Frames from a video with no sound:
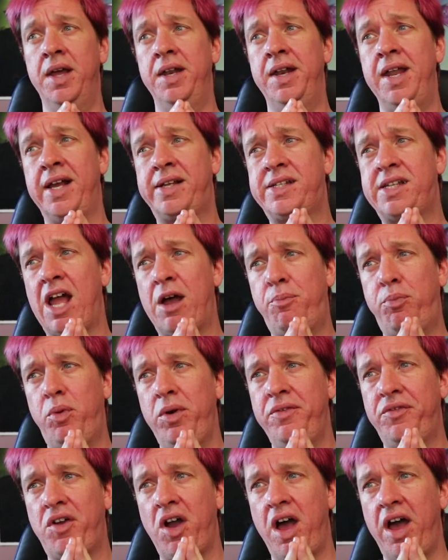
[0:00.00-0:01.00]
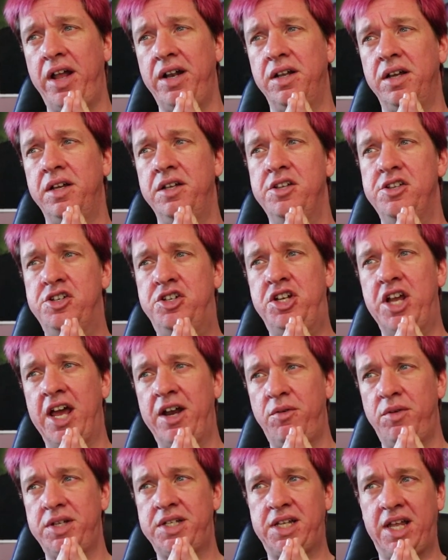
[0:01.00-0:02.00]
Next up, we've got
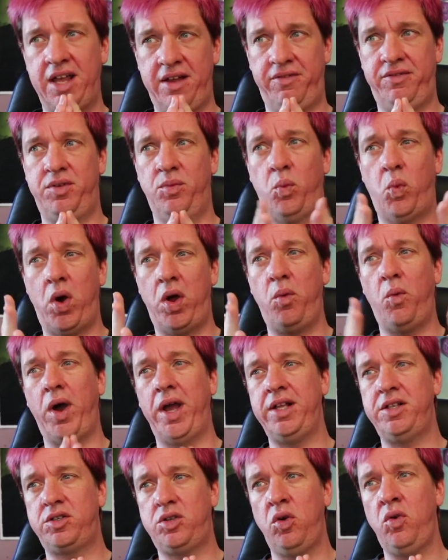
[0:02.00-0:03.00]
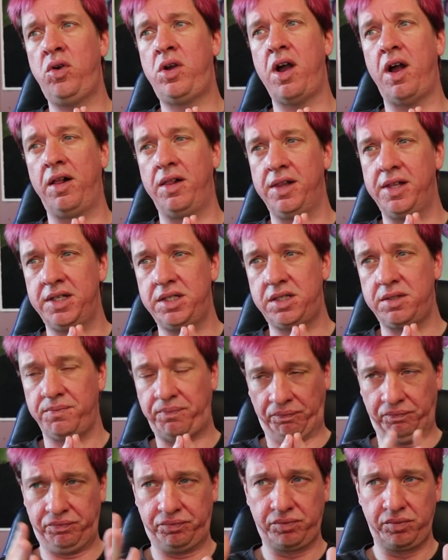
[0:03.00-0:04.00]
Generous Gift. One white, two colorless,
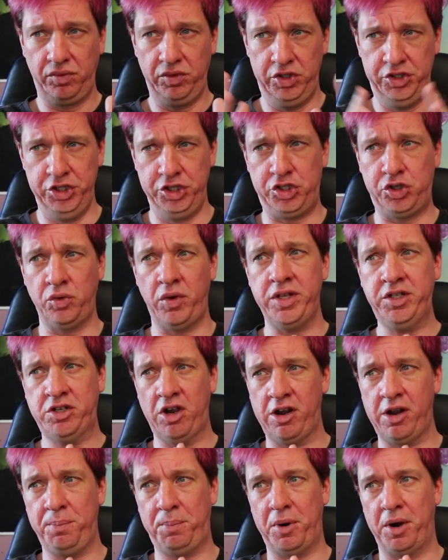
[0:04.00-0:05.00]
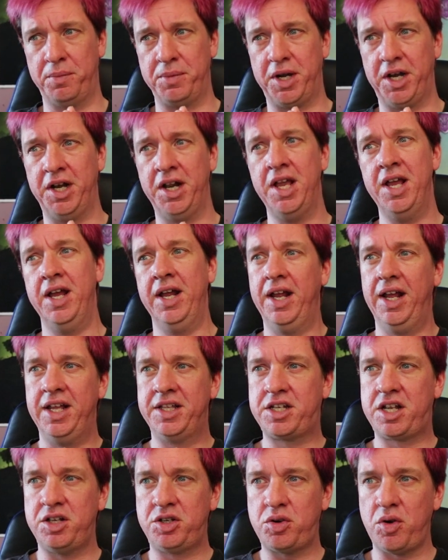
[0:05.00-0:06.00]
destroy target permanent.
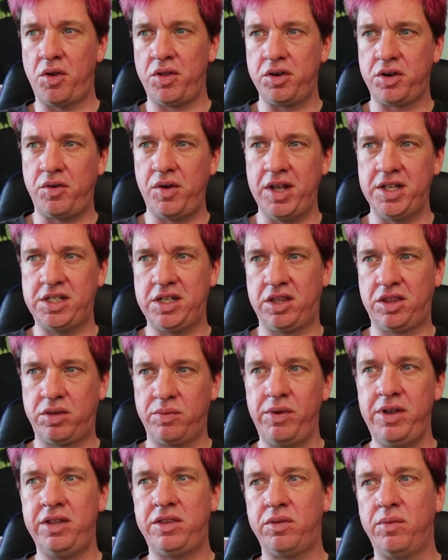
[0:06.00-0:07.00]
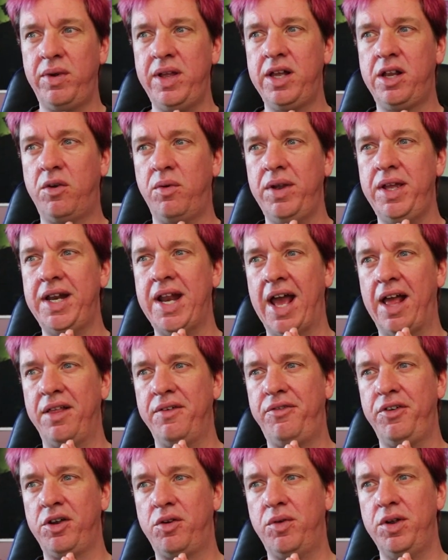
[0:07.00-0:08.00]
Its controller creates a 3-3 green
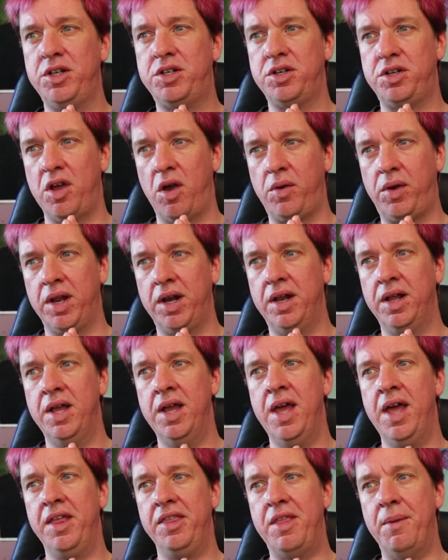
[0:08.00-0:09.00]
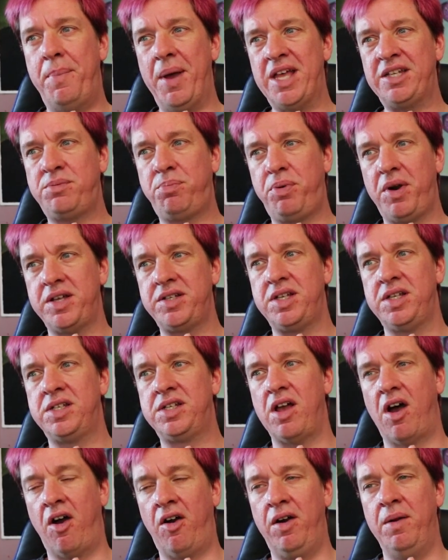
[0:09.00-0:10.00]
elephant creature token. The best
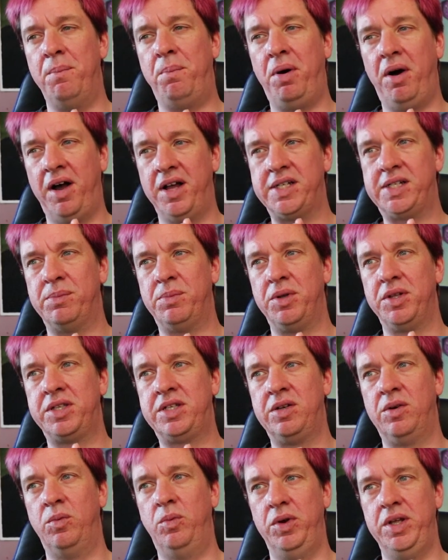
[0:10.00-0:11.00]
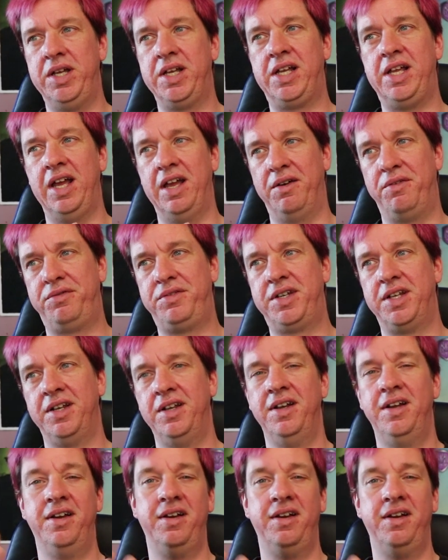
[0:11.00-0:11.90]
presents are impossible to re-gift.